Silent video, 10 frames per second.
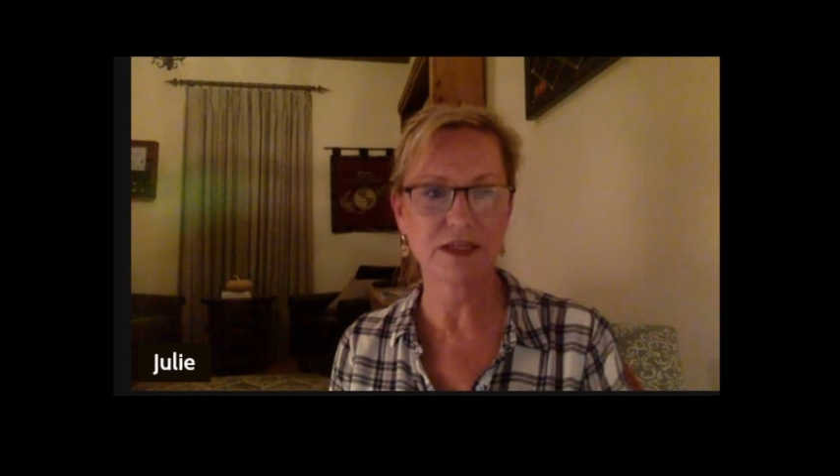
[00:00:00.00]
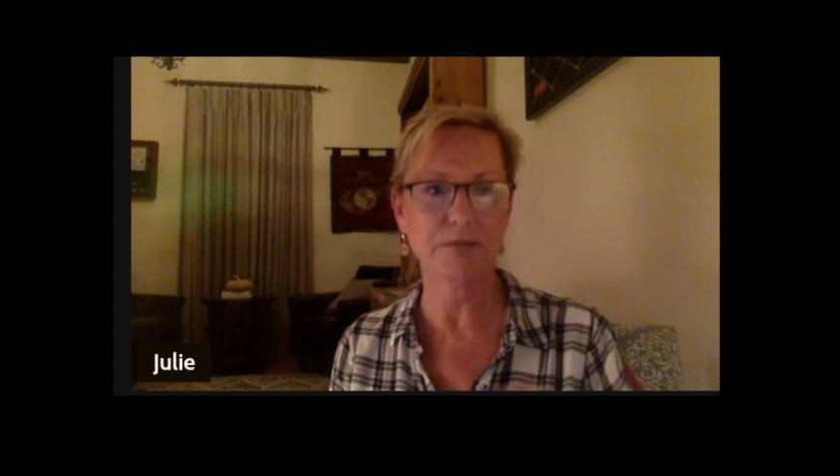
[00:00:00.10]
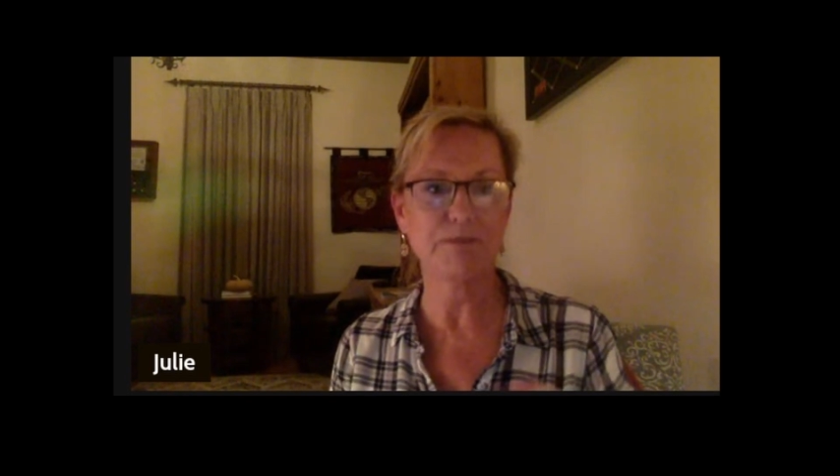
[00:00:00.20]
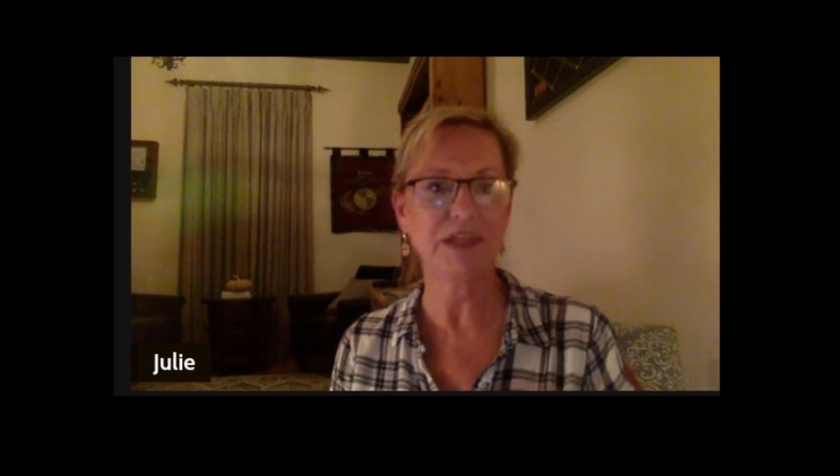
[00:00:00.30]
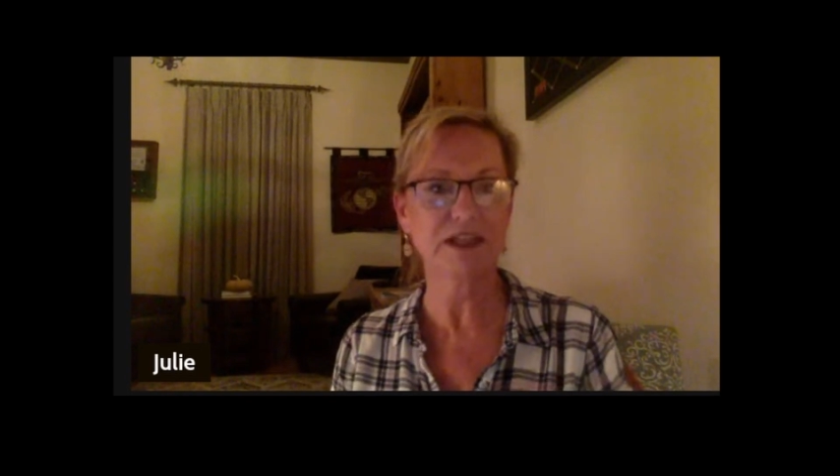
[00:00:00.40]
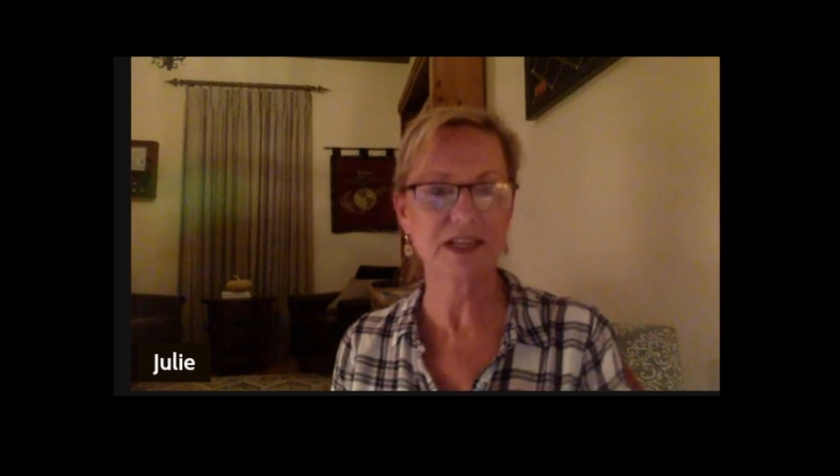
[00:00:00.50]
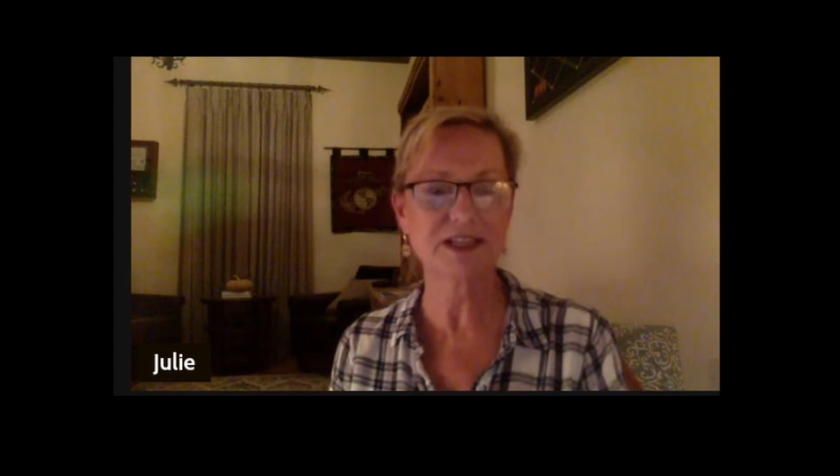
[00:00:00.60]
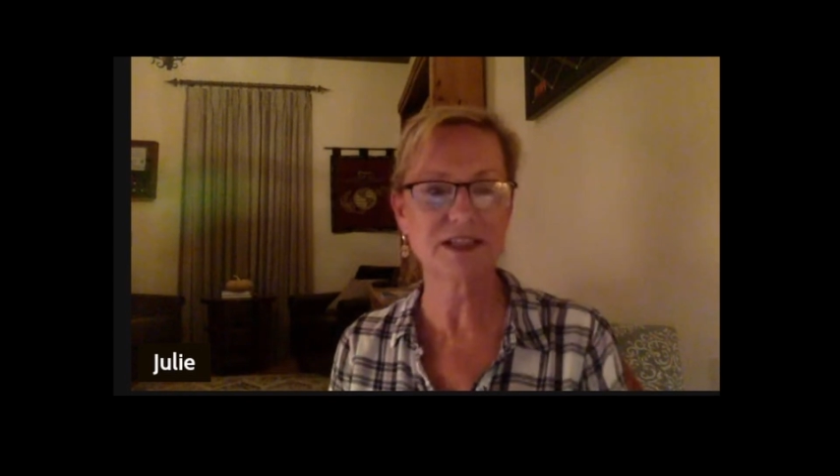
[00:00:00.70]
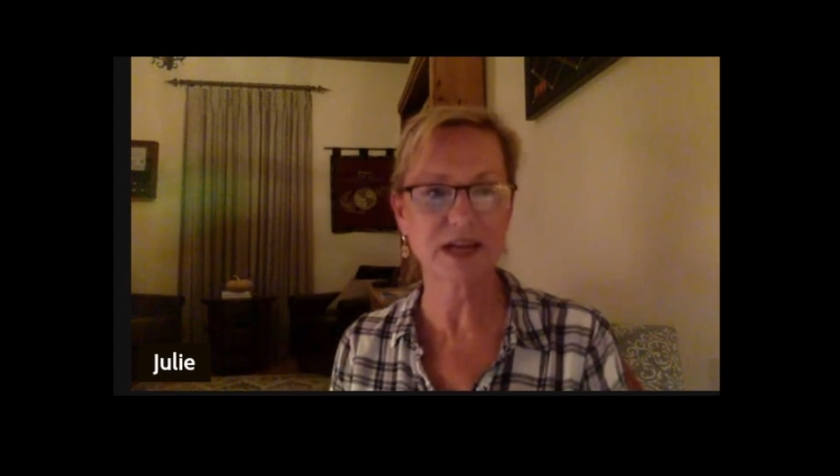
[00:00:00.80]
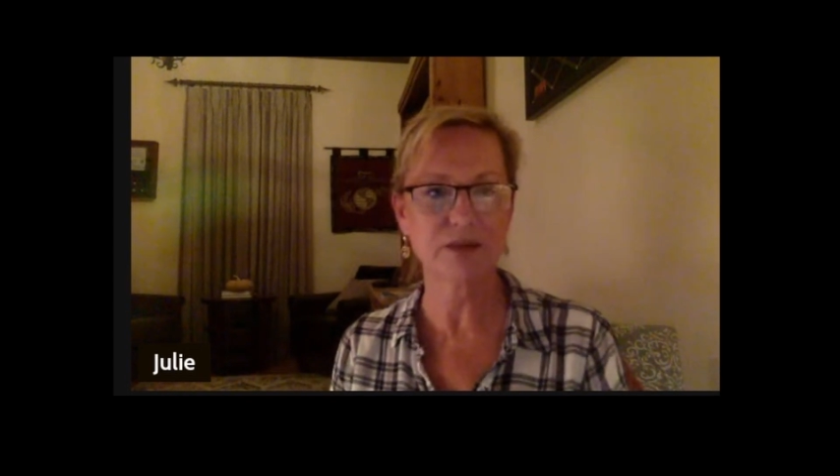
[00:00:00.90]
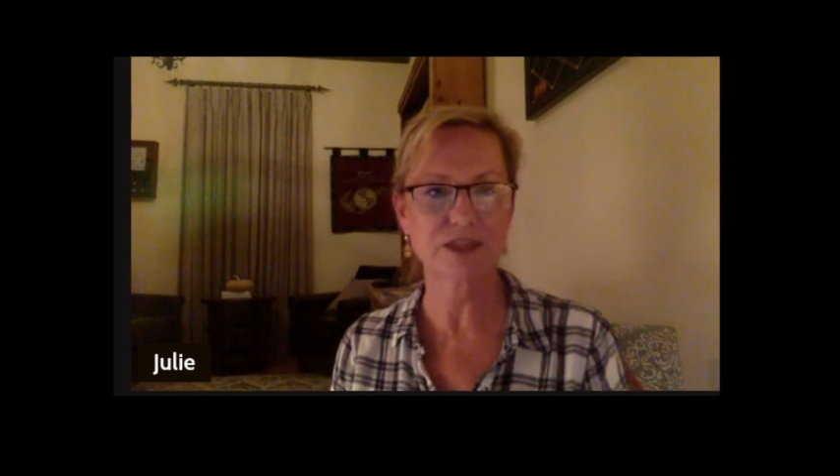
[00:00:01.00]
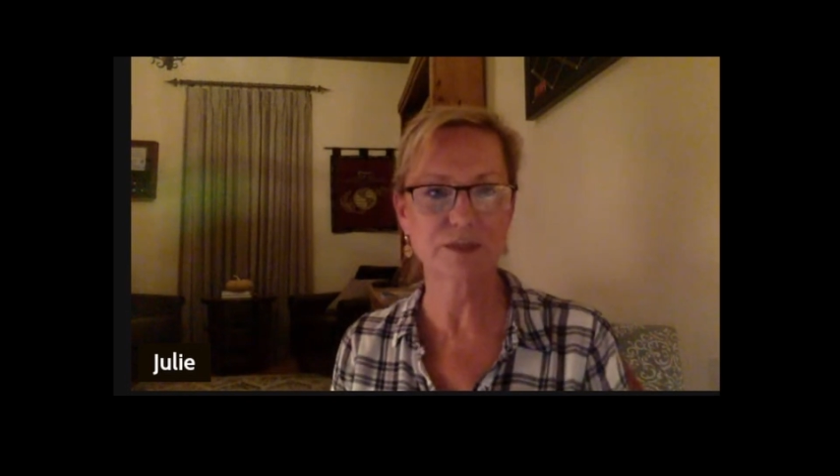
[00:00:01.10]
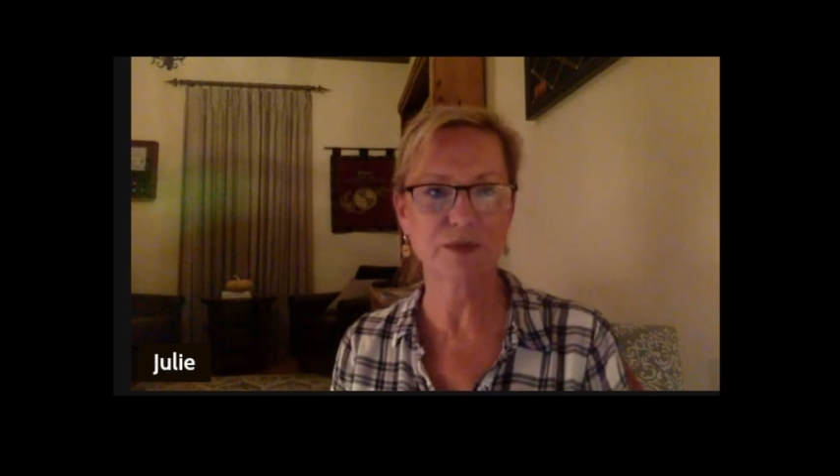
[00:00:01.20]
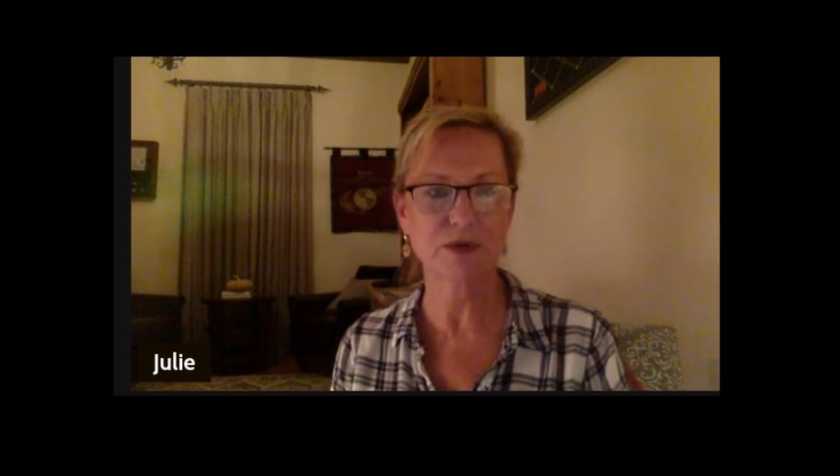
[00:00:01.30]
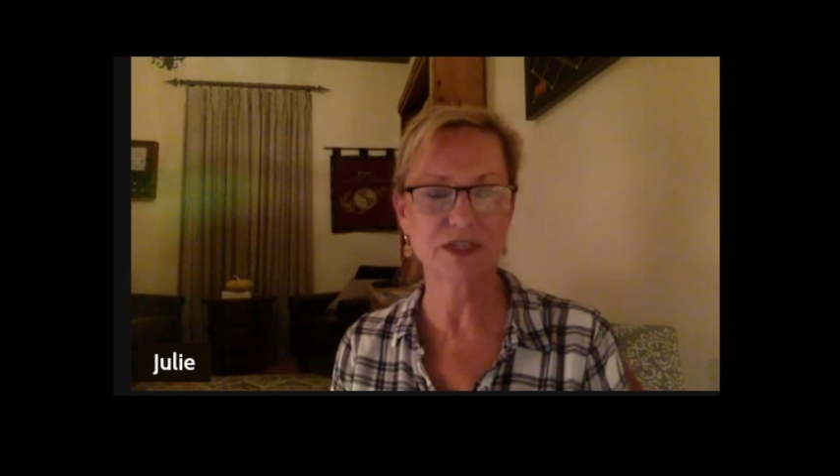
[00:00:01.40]
the abilities that I was
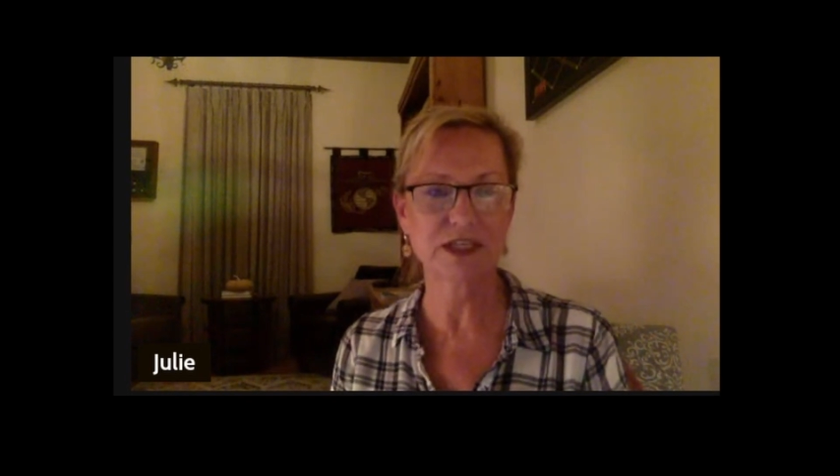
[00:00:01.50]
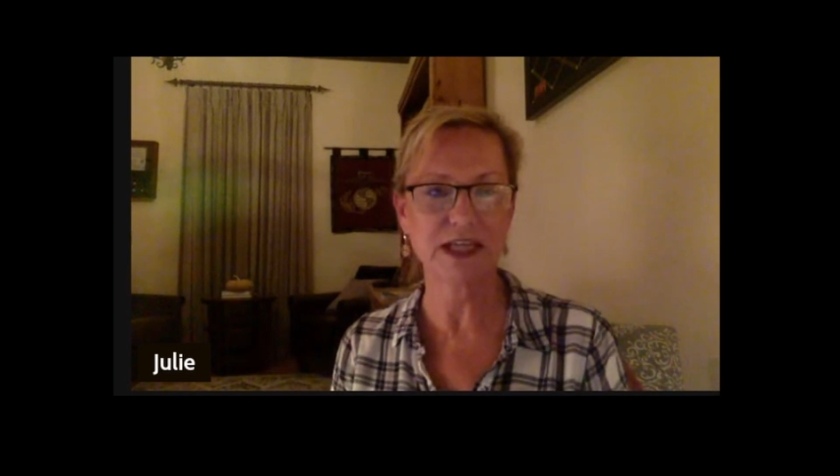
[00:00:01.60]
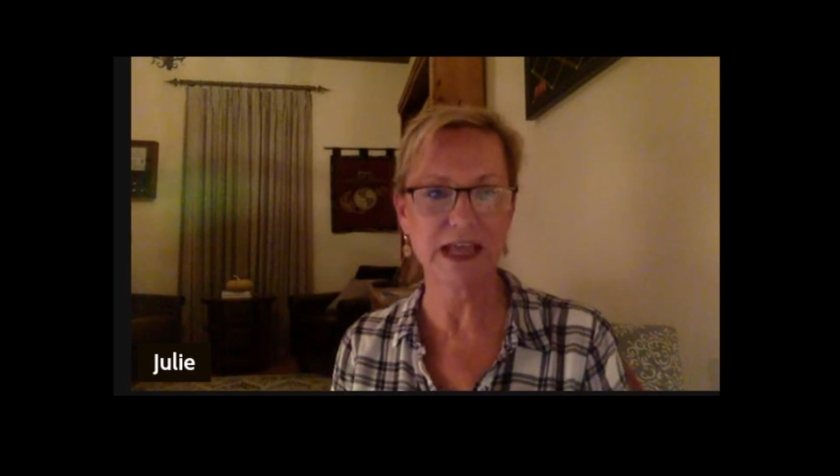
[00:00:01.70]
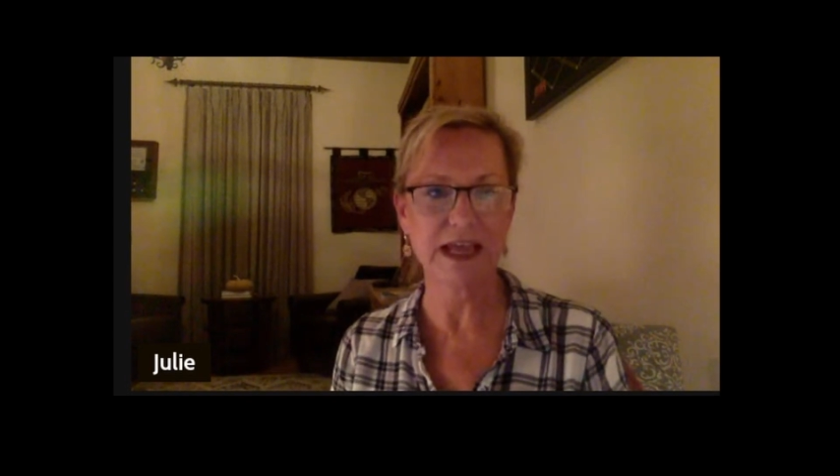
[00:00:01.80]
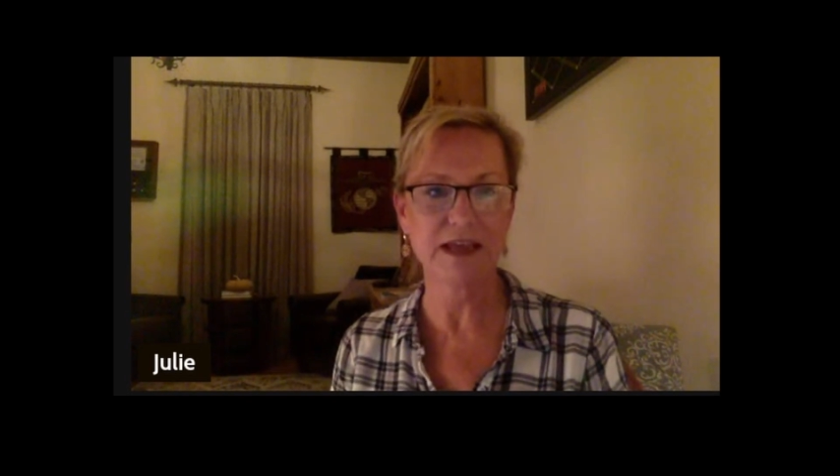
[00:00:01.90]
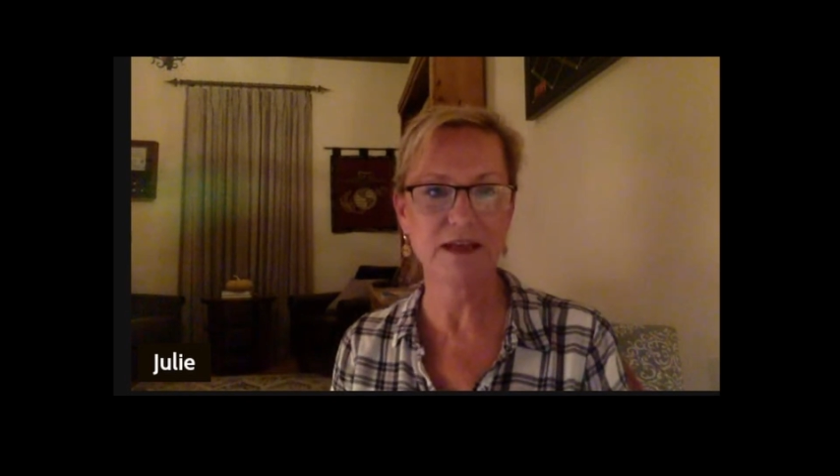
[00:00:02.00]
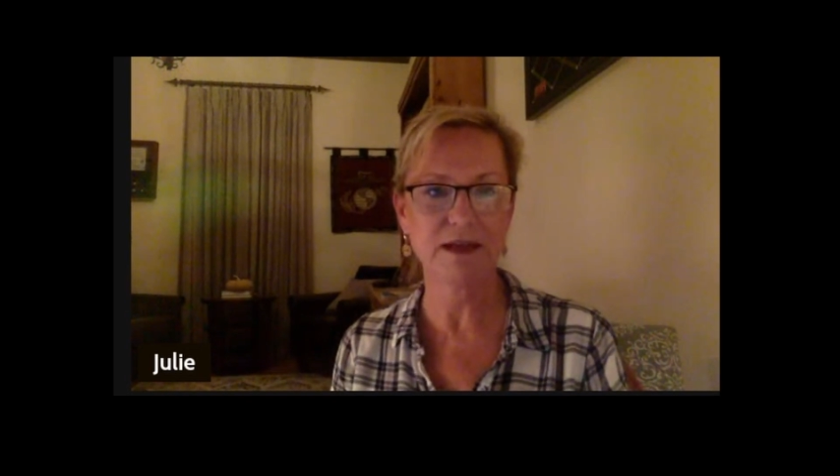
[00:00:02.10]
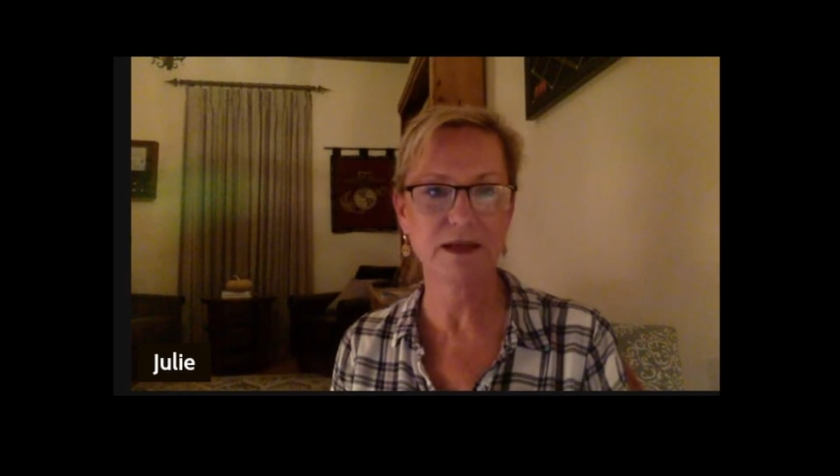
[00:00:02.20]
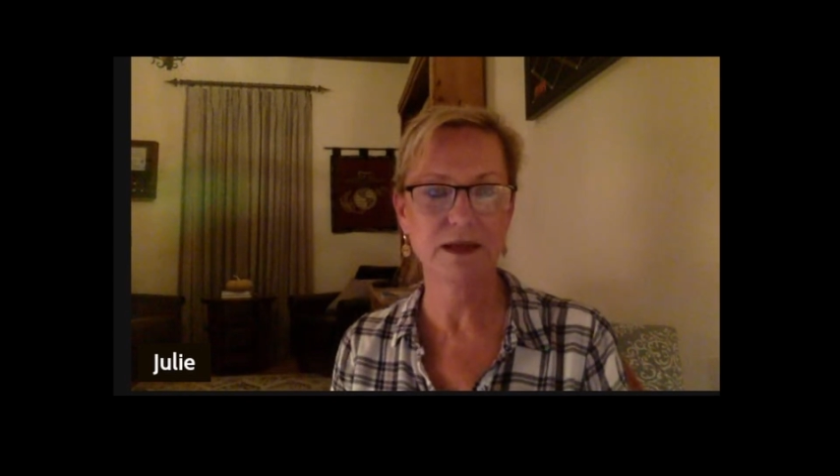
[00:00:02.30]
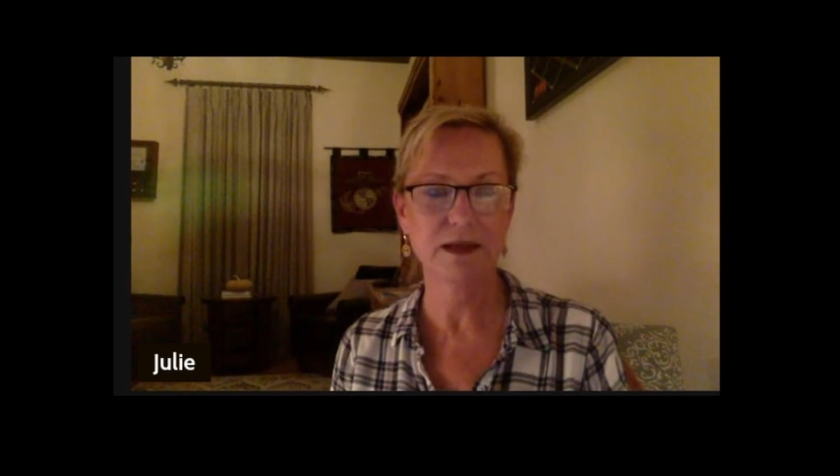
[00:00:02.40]
supposed to gain.